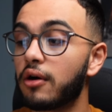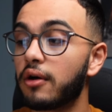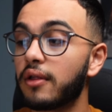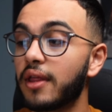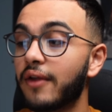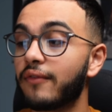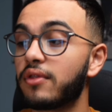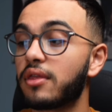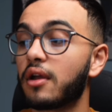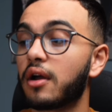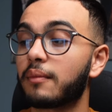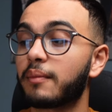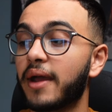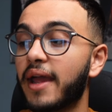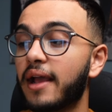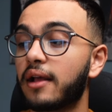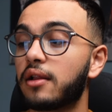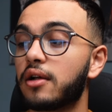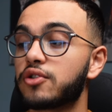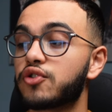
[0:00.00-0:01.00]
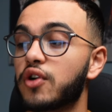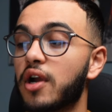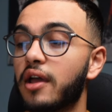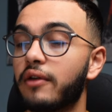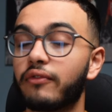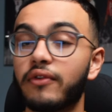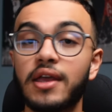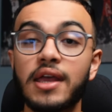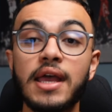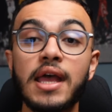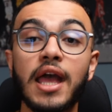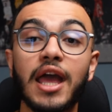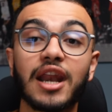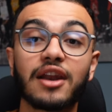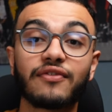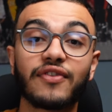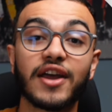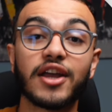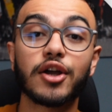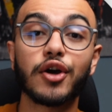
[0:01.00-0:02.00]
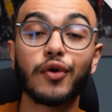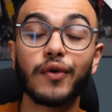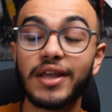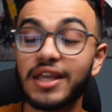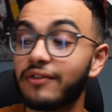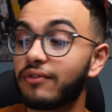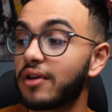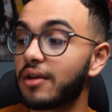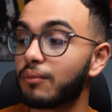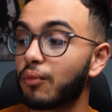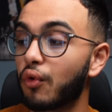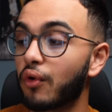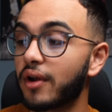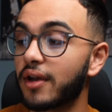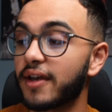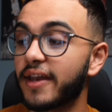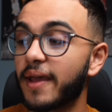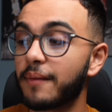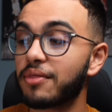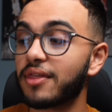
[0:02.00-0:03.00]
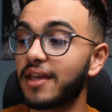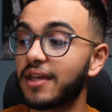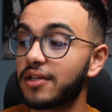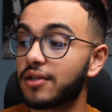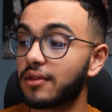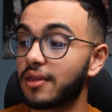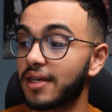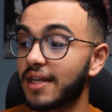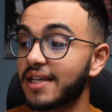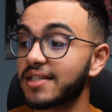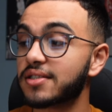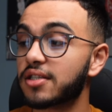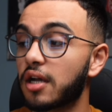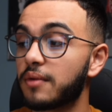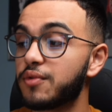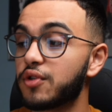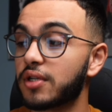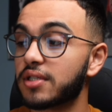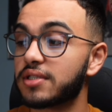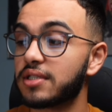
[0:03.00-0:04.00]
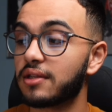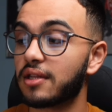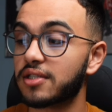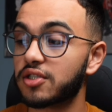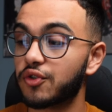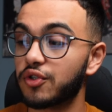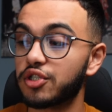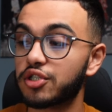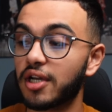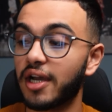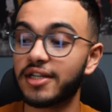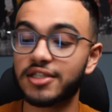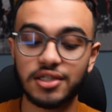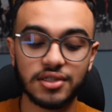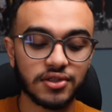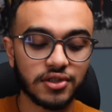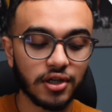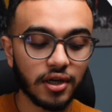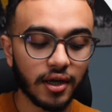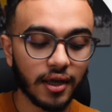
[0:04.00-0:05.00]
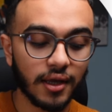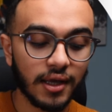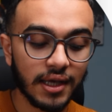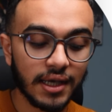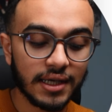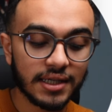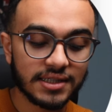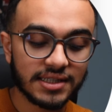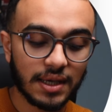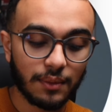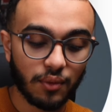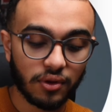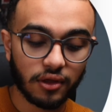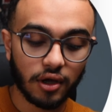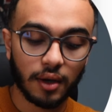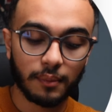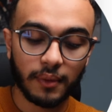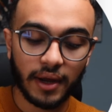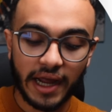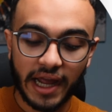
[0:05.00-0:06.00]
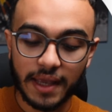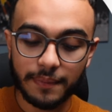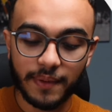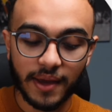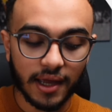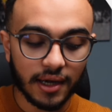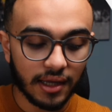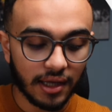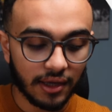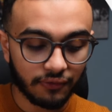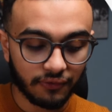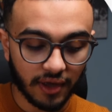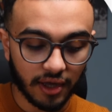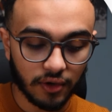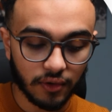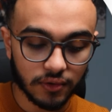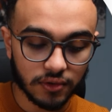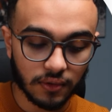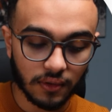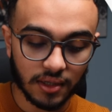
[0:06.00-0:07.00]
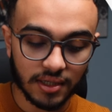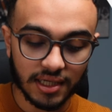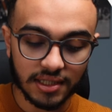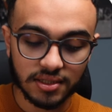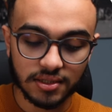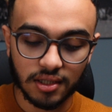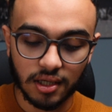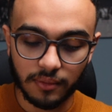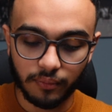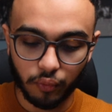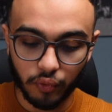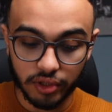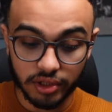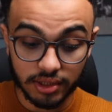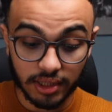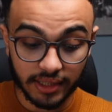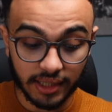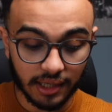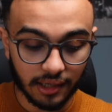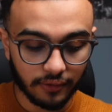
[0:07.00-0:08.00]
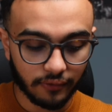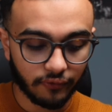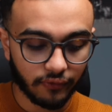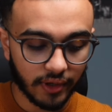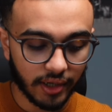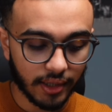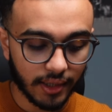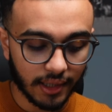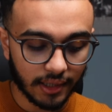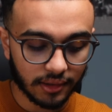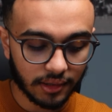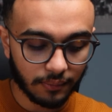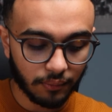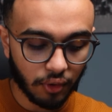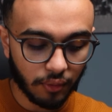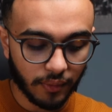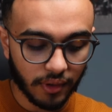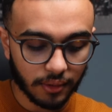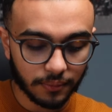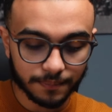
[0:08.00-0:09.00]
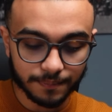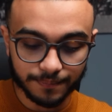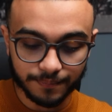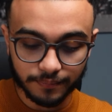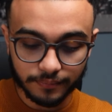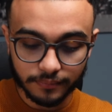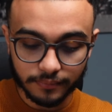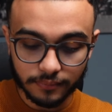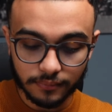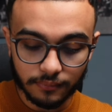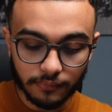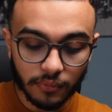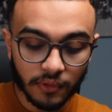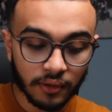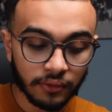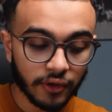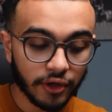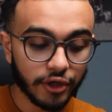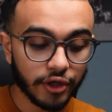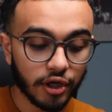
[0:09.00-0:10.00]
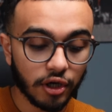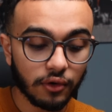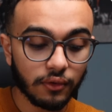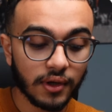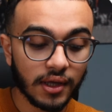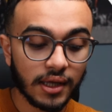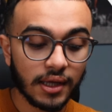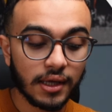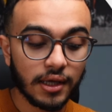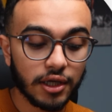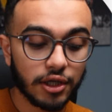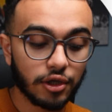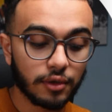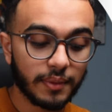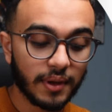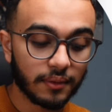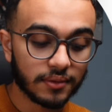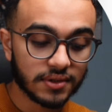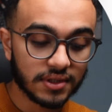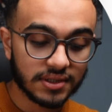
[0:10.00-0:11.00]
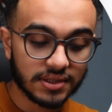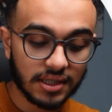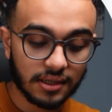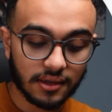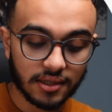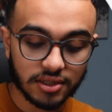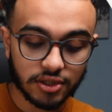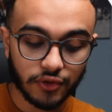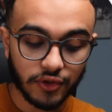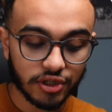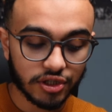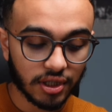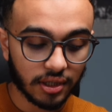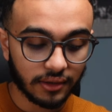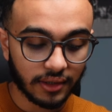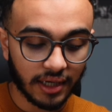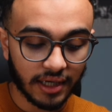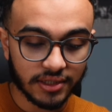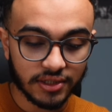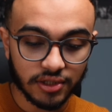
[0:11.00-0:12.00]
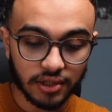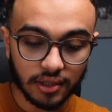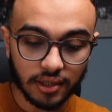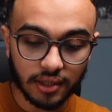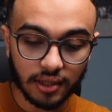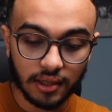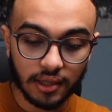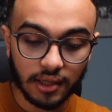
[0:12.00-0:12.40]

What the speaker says: everything on my iCloud drive. And if I go even more in depth into the desktop, you can see the screenshot I just took. Same with on my iPad. If I go to the desktop, which I can't find at the moment, there you go. You'll be able to see the screenshot that I took.